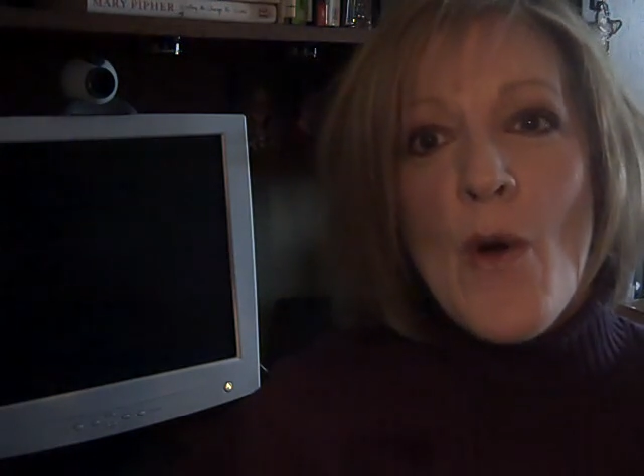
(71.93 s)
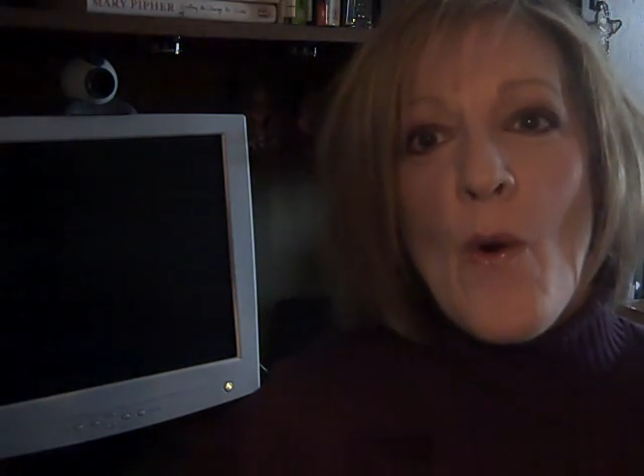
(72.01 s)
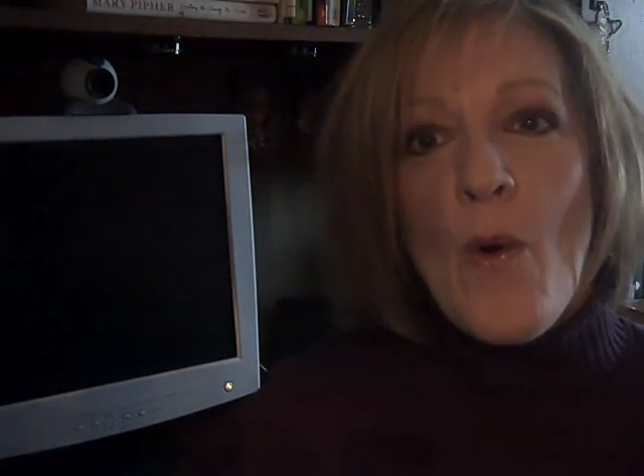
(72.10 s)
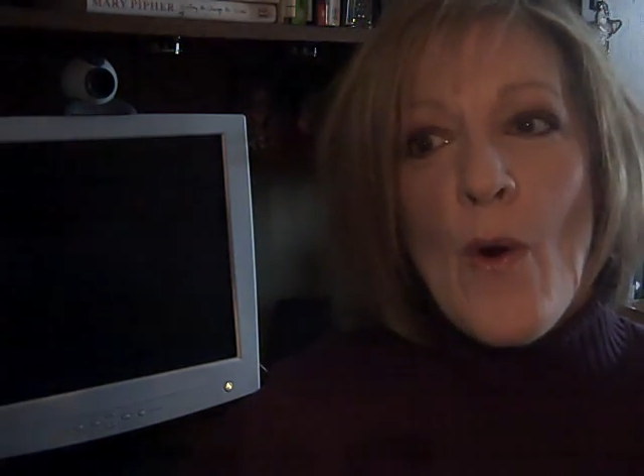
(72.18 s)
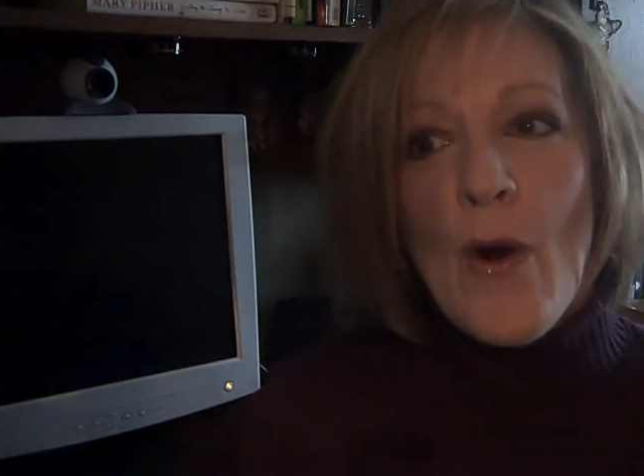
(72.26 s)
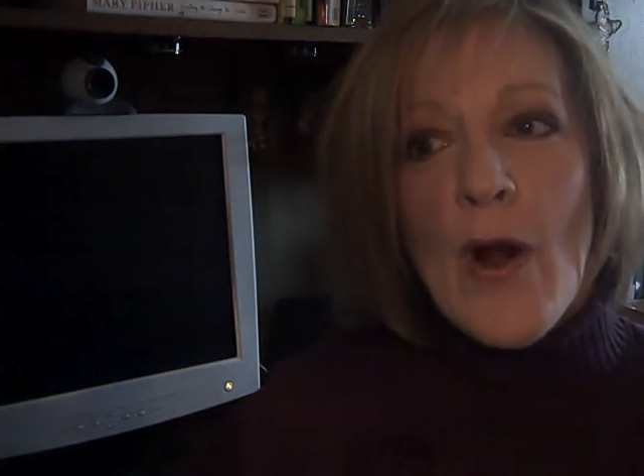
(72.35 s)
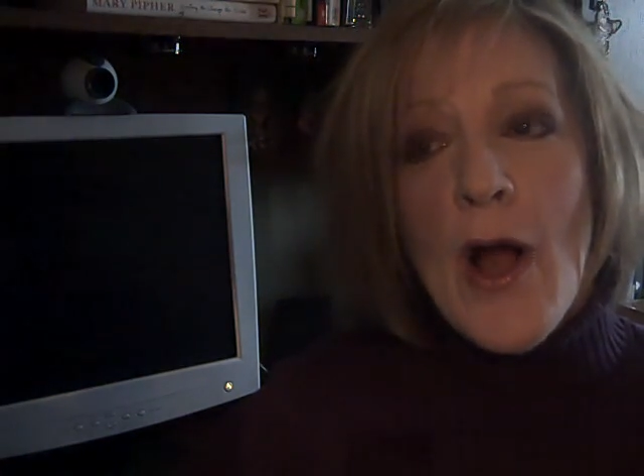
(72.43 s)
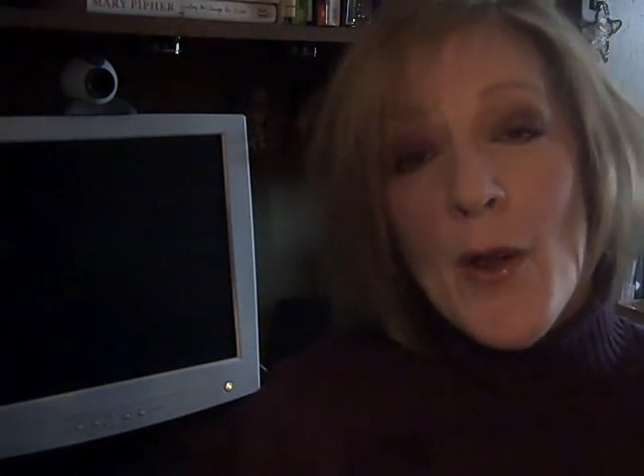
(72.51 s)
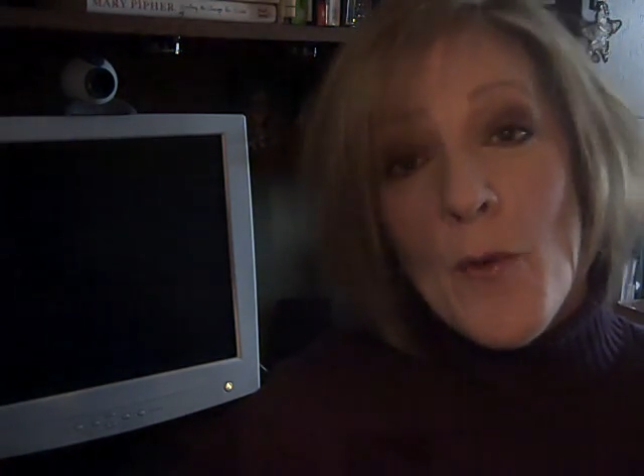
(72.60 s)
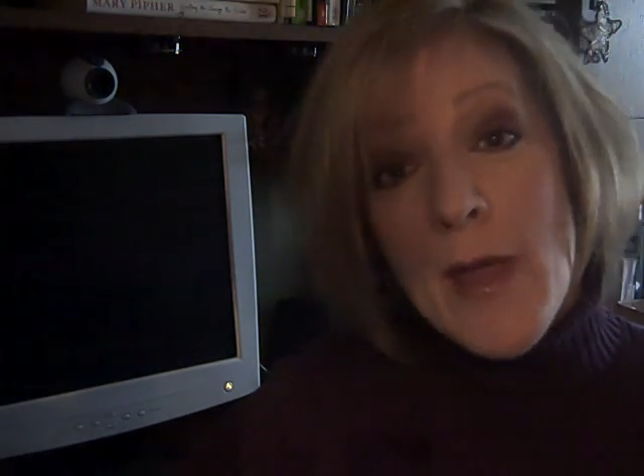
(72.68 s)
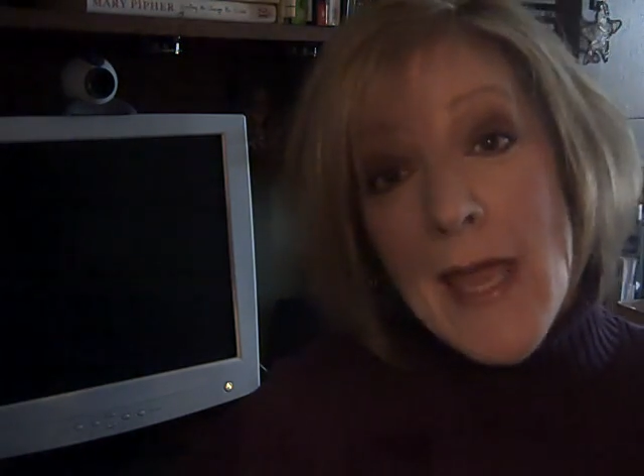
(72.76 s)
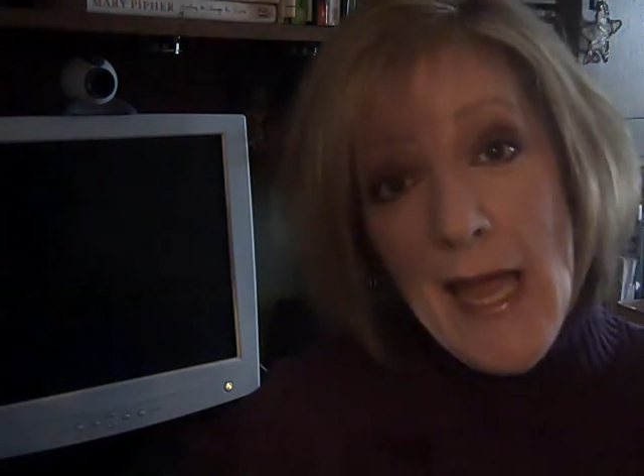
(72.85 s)
or on
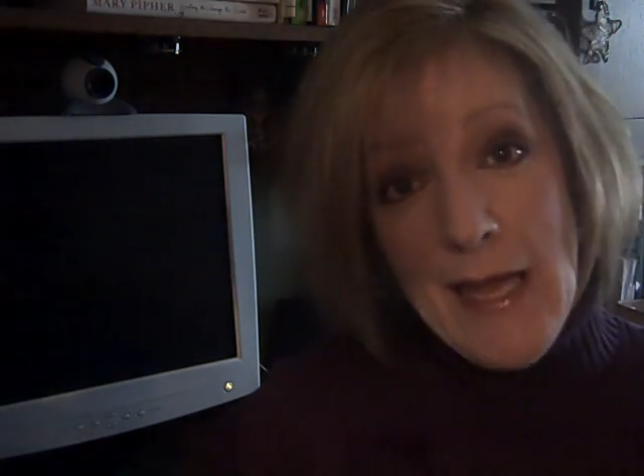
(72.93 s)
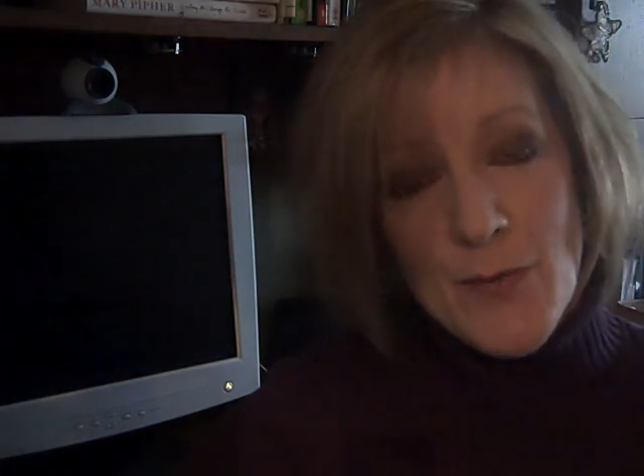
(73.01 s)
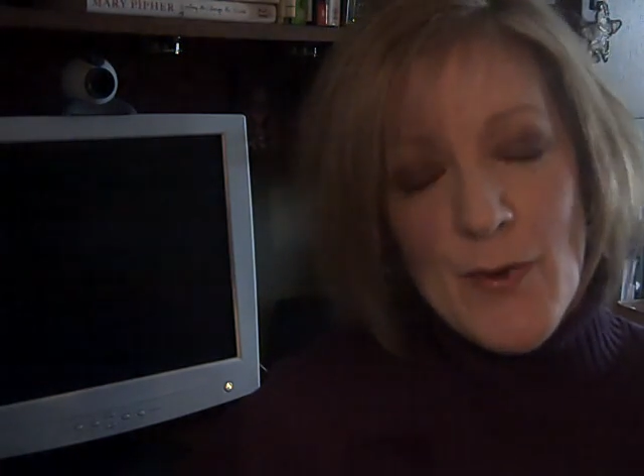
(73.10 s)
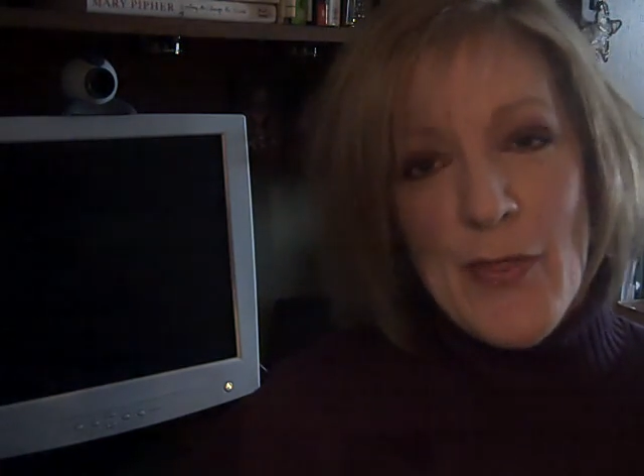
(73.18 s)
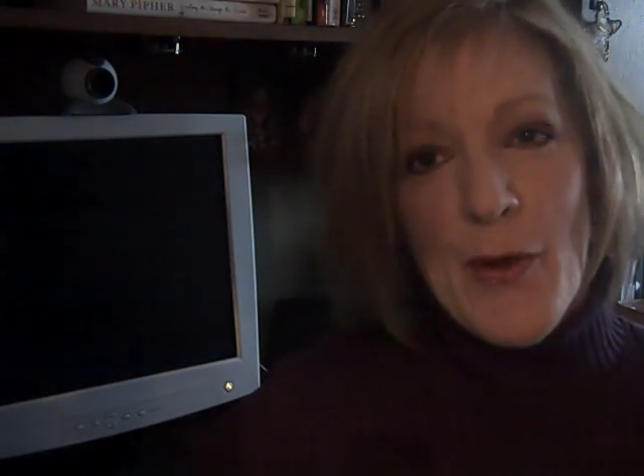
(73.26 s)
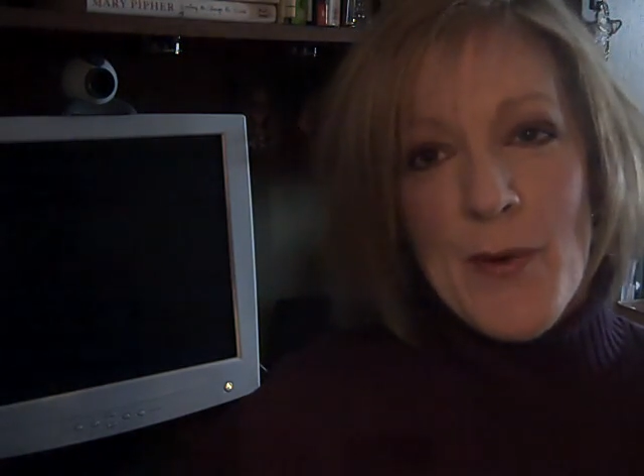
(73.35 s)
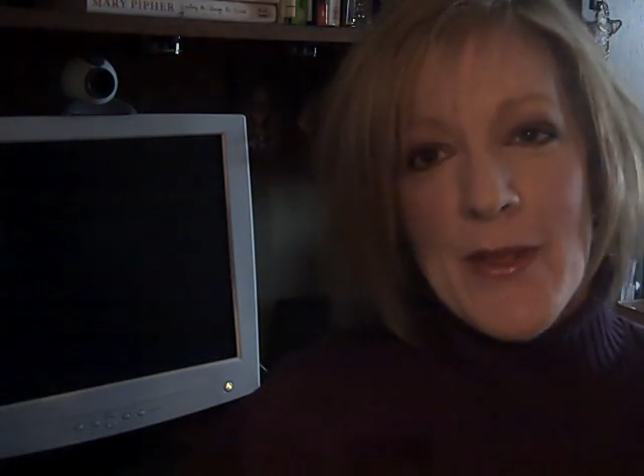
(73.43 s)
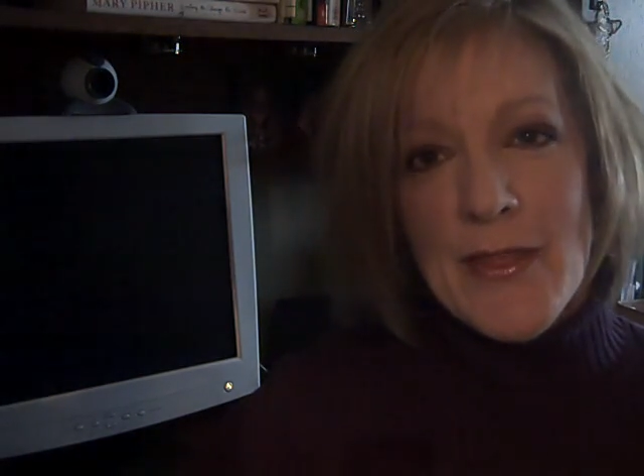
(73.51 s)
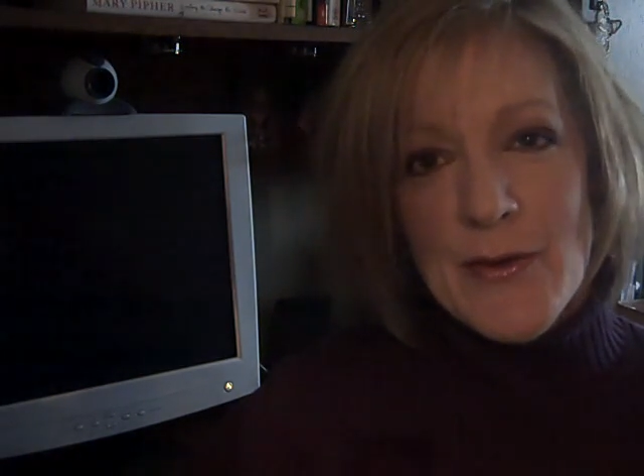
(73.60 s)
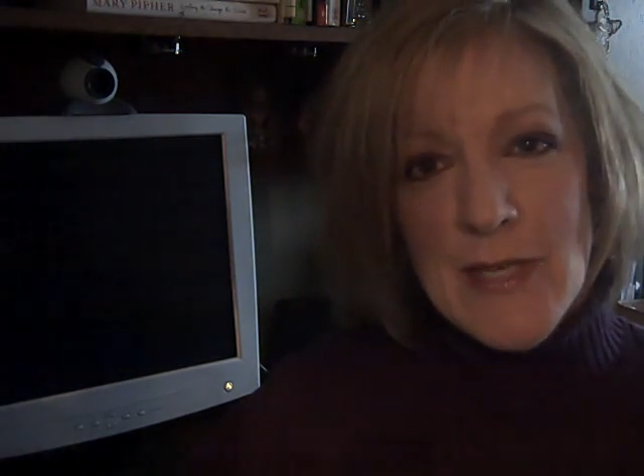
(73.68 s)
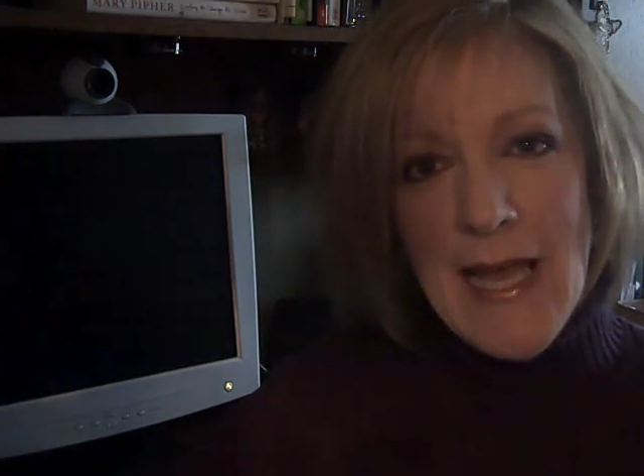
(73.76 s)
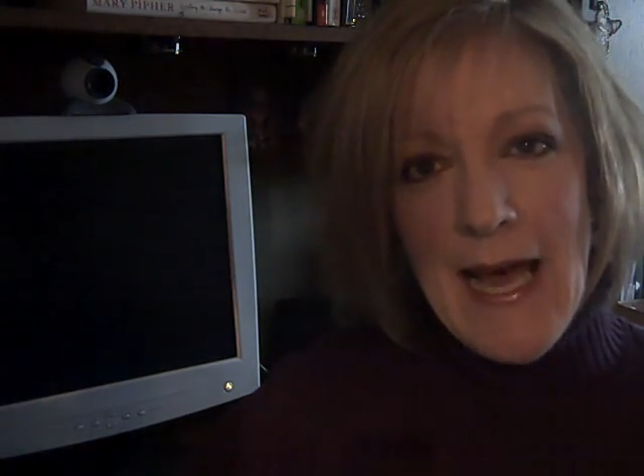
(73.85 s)
a weekend when they're with
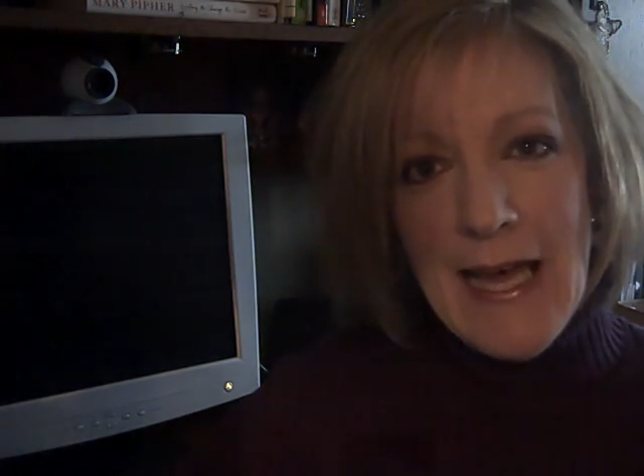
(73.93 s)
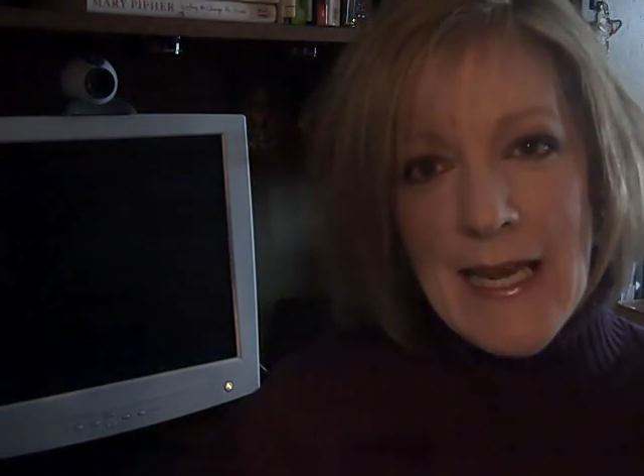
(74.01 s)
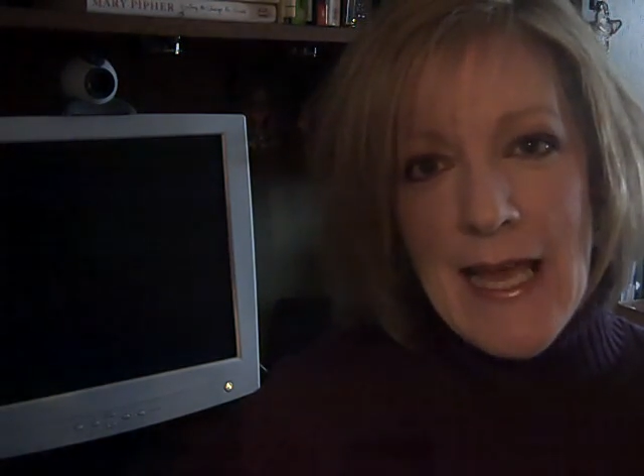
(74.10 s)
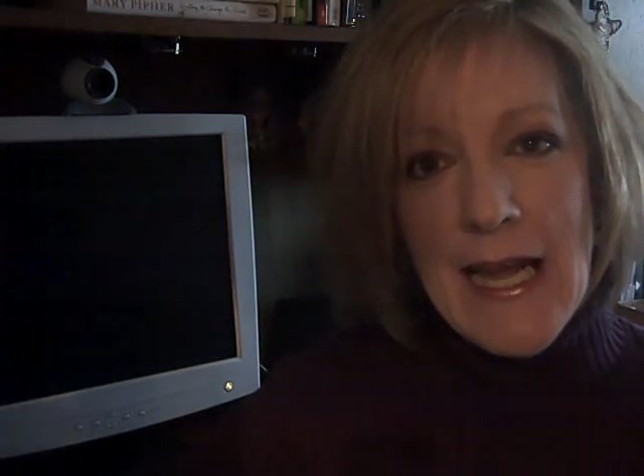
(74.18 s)
their dad